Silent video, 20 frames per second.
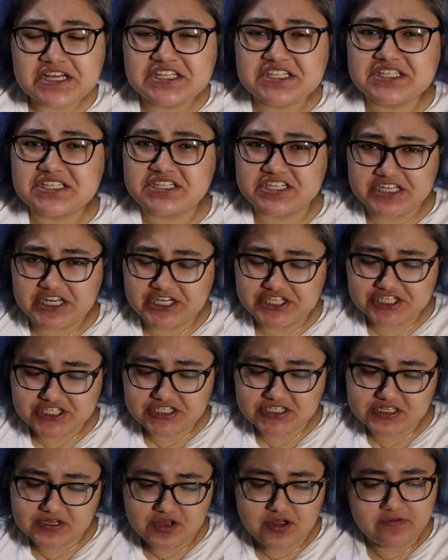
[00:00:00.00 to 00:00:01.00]

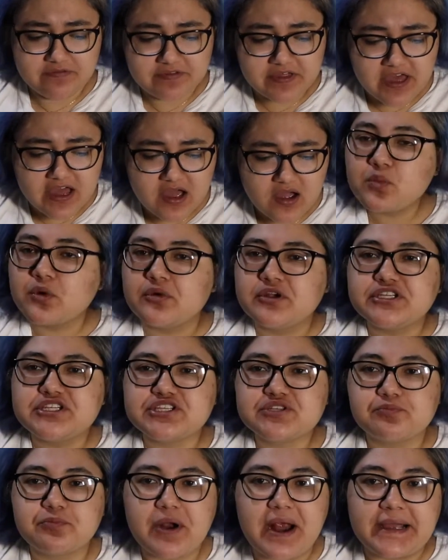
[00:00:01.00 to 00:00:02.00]
stages of that, where we
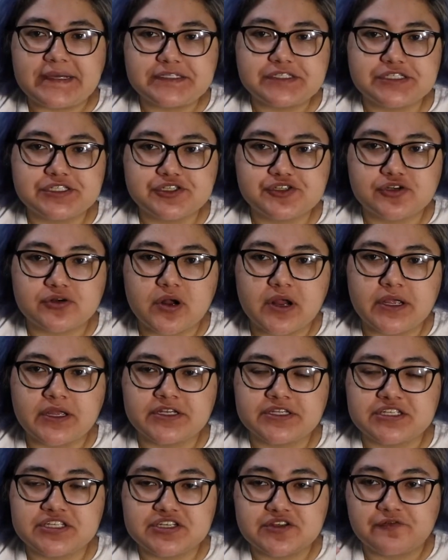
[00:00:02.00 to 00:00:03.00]
just practiced
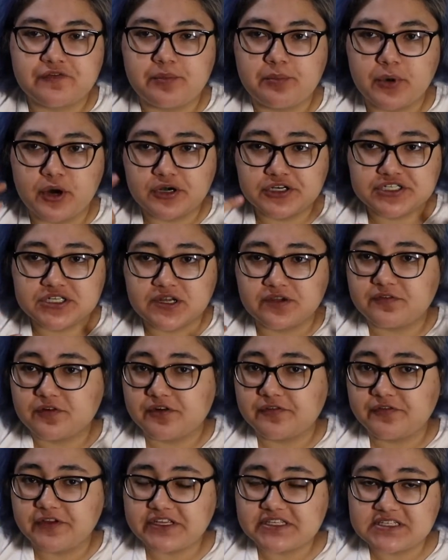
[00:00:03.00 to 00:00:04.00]
drawing the different parts of our
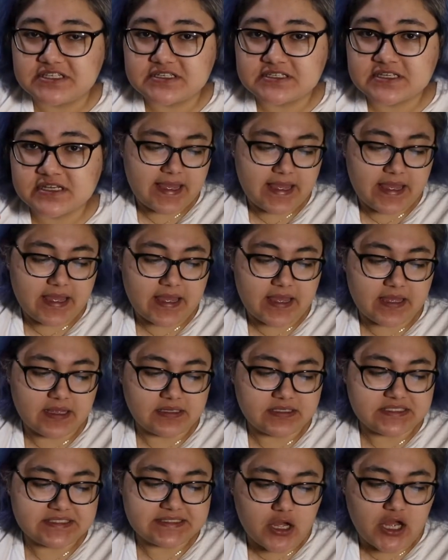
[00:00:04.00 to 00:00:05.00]
faces.
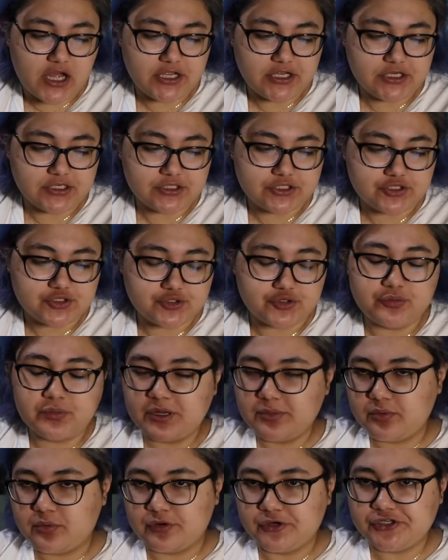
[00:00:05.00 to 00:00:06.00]
And I drew
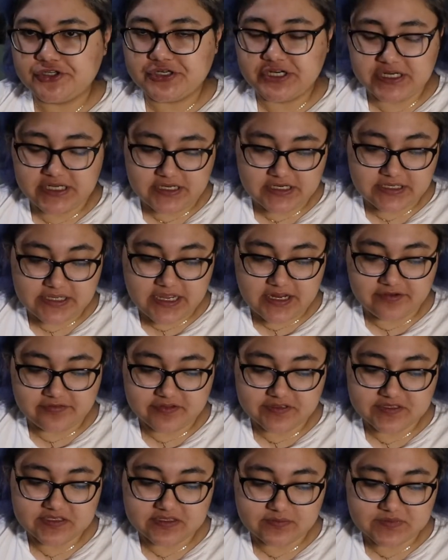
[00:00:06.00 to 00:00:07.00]
my portrait in kind of
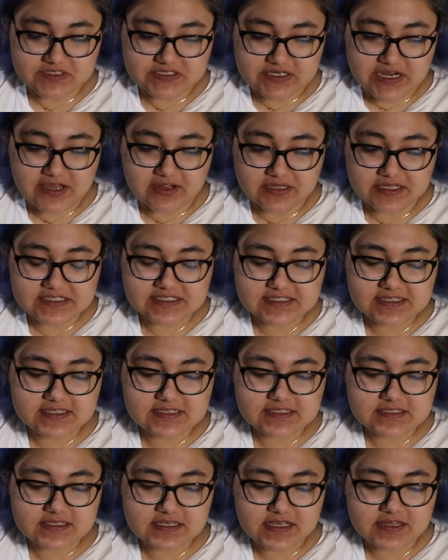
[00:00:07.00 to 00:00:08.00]
the same style as
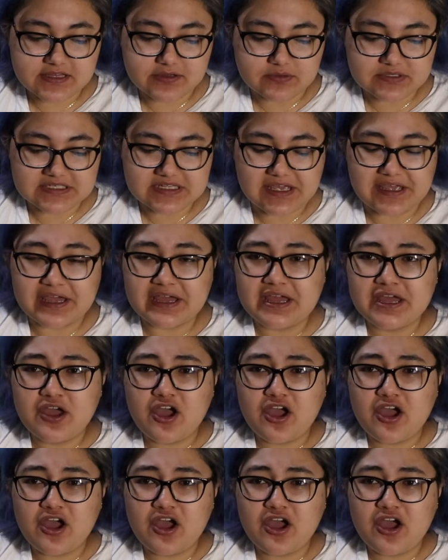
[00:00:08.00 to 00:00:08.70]
this, that was like